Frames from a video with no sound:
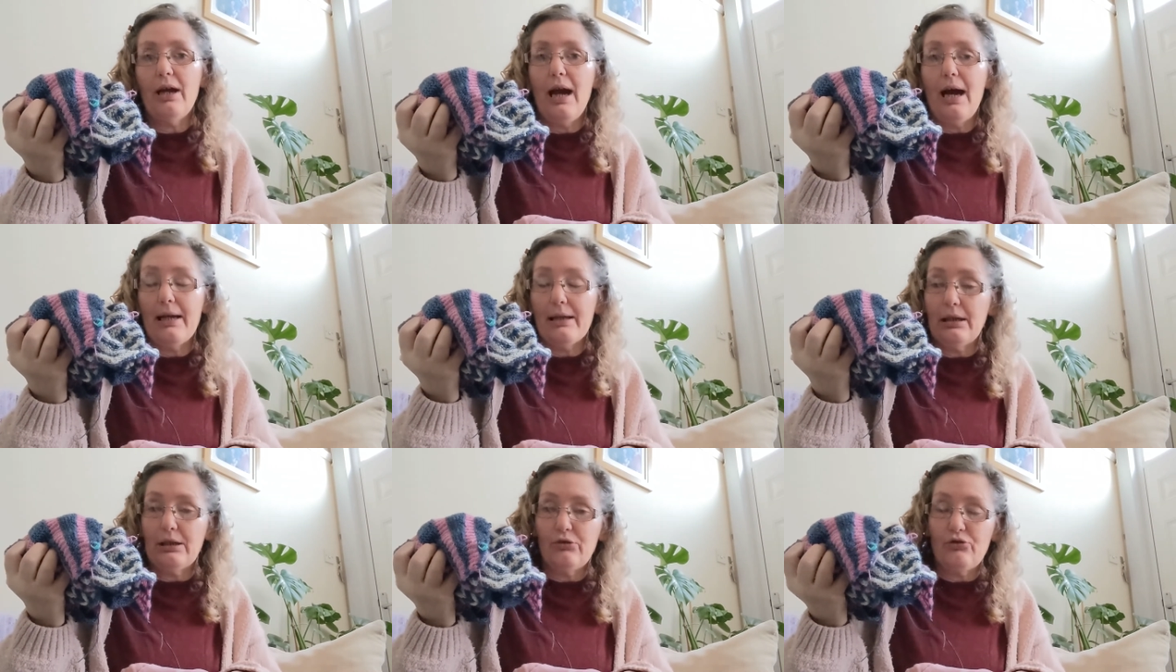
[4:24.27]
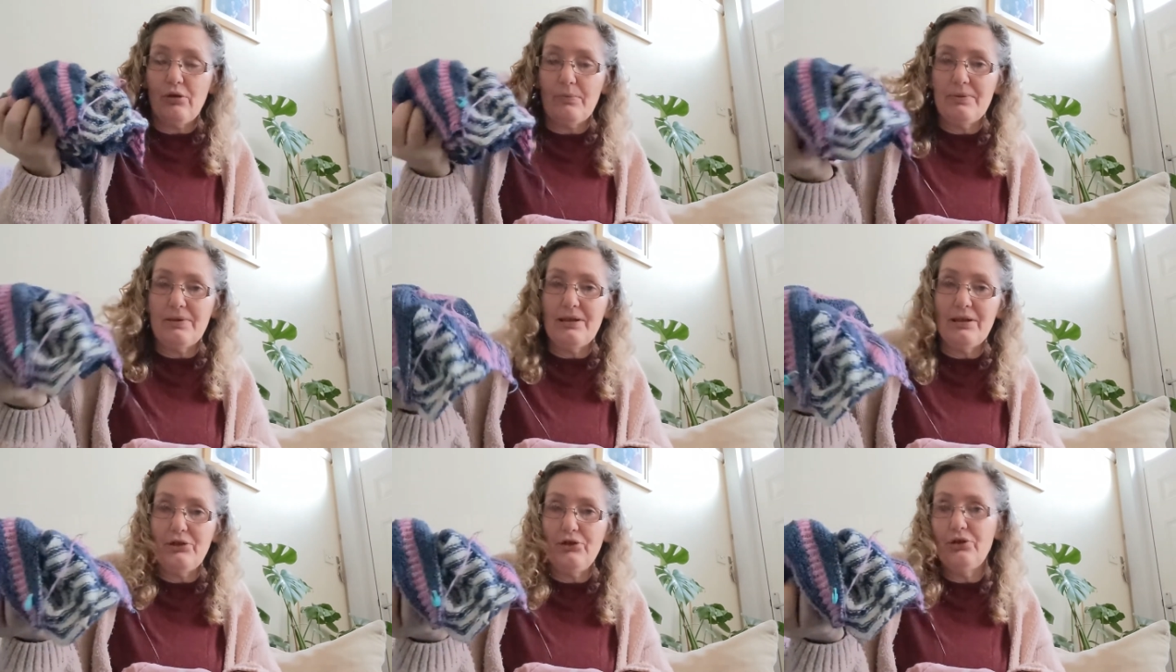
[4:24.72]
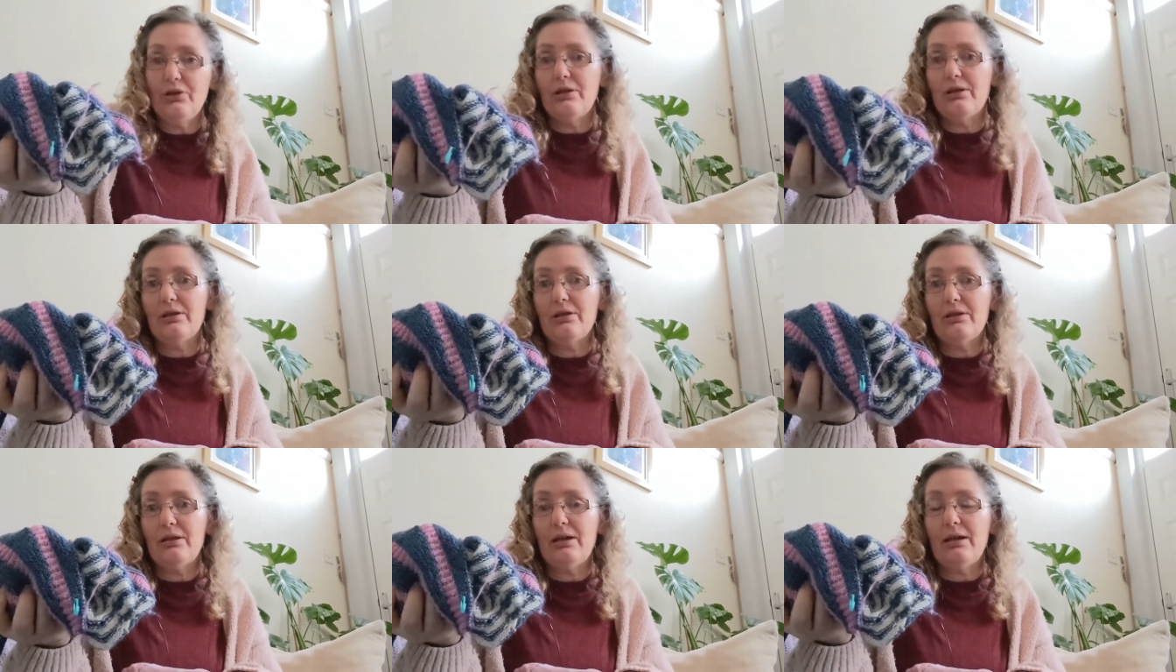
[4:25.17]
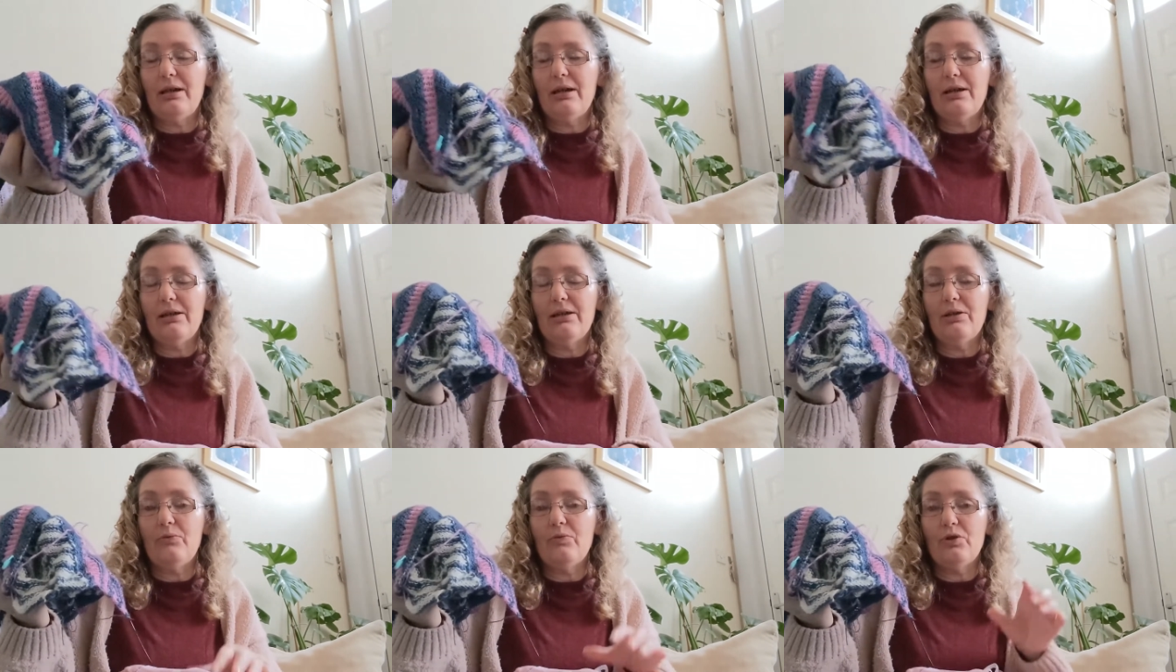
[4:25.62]
and I dropped stitches
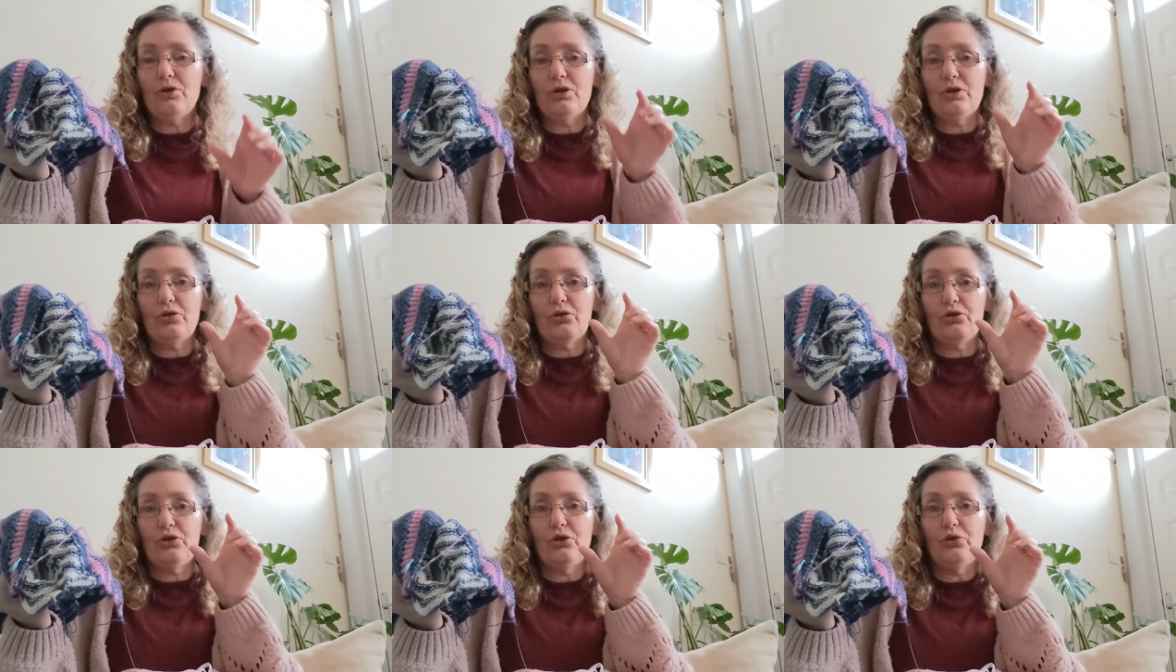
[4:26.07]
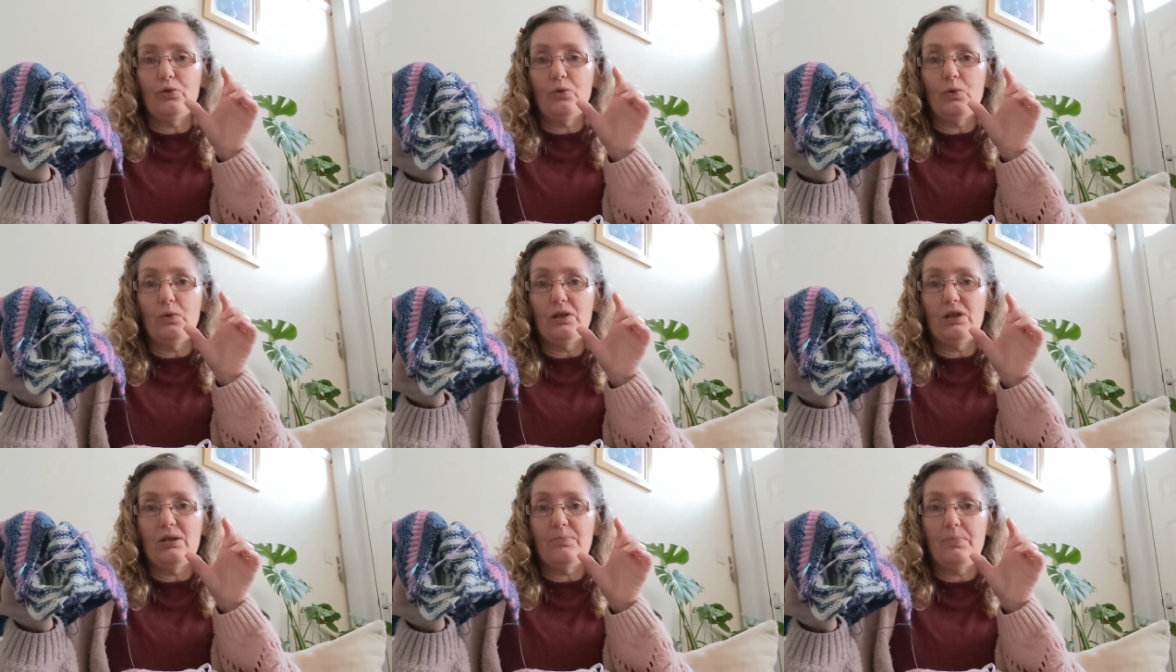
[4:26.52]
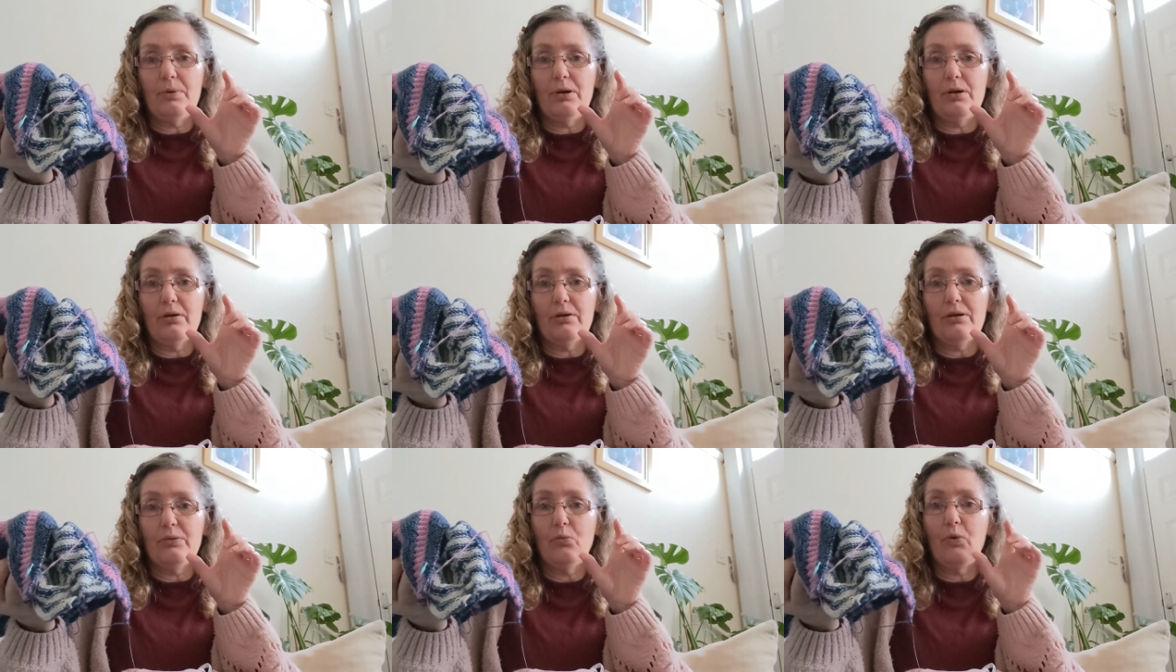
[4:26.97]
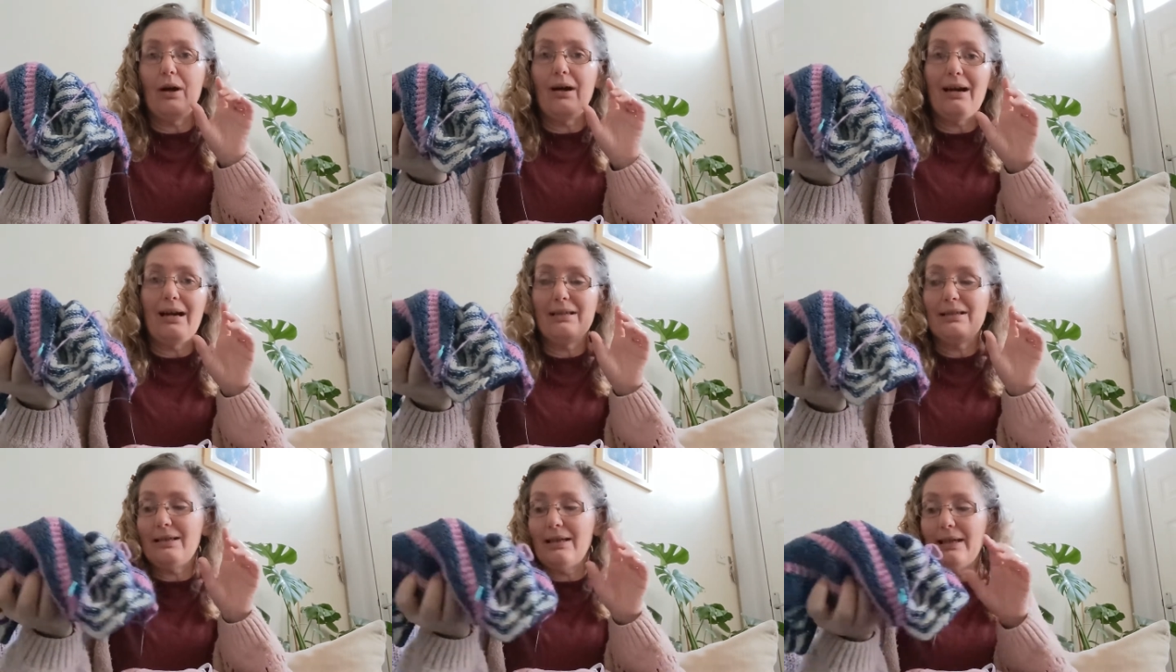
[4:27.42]
and it was such an awkward spot where I
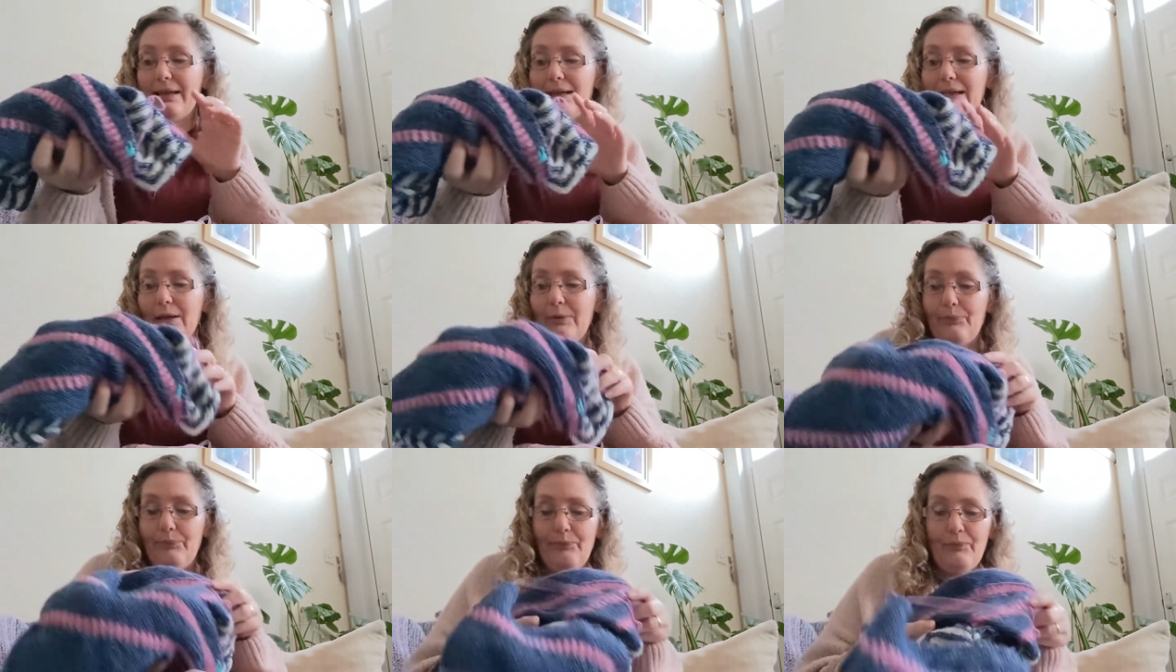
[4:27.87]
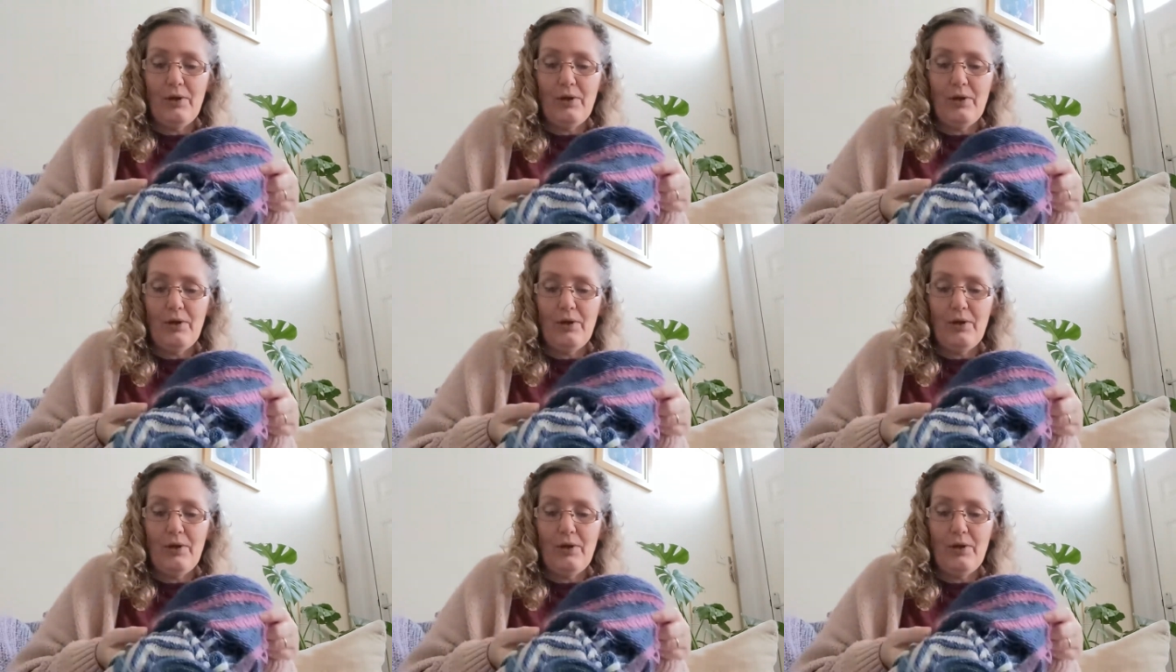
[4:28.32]
had to take it out.